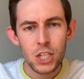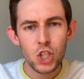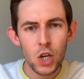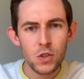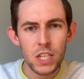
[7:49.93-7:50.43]
it
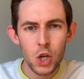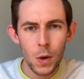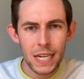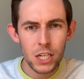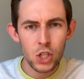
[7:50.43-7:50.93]
shows that you're
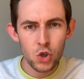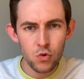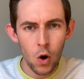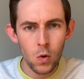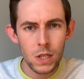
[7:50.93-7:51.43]
in
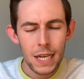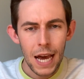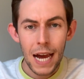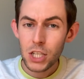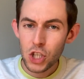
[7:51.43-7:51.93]
control
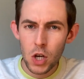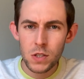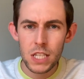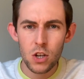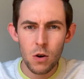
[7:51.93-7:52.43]
and it
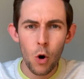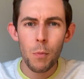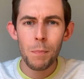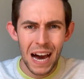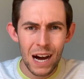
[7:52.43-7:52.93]
shows that you're more
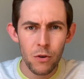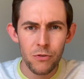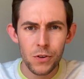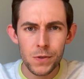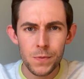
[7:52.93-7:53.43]

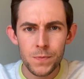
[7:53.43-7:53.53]
powerful.